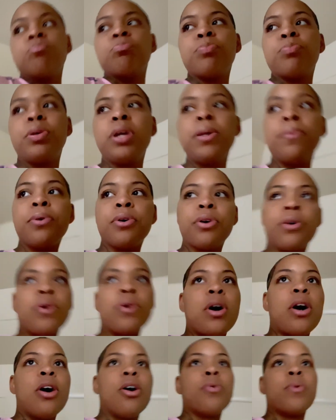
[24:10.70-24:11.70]
people gonna
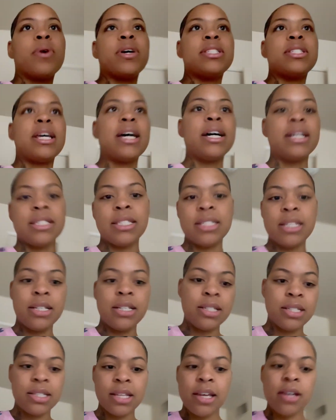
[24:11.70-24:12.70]
always have
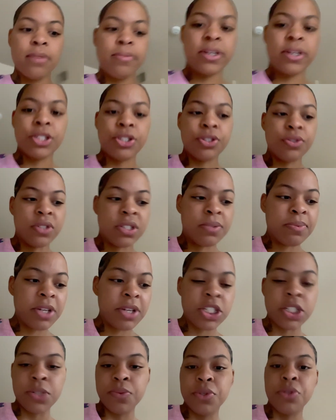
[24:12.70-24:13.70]
something to say about you,
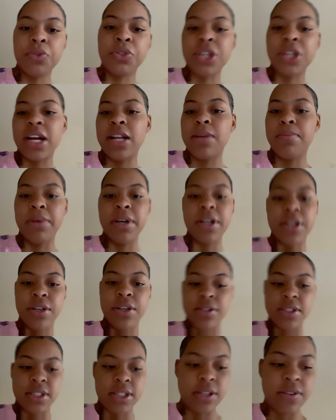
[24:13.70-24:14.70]
especially when you're trying to better
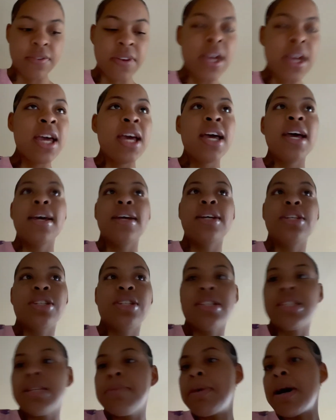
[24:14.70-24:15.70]
yourself. It's
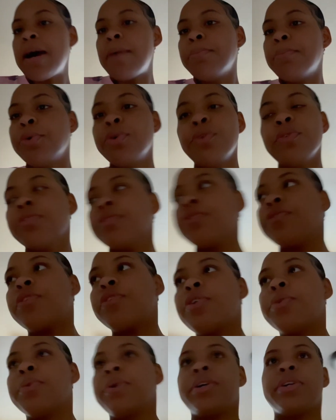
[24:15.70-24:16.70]
just about moving
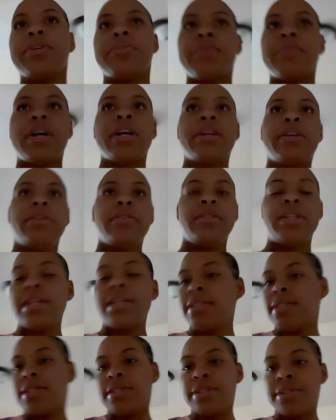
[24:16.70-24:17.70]
forward, right?
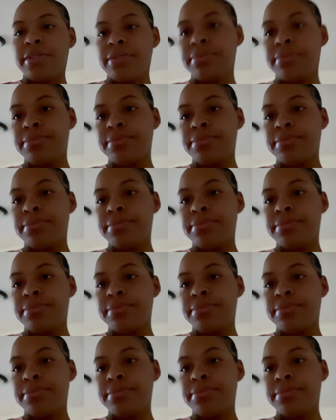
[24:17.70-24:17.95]
That's it.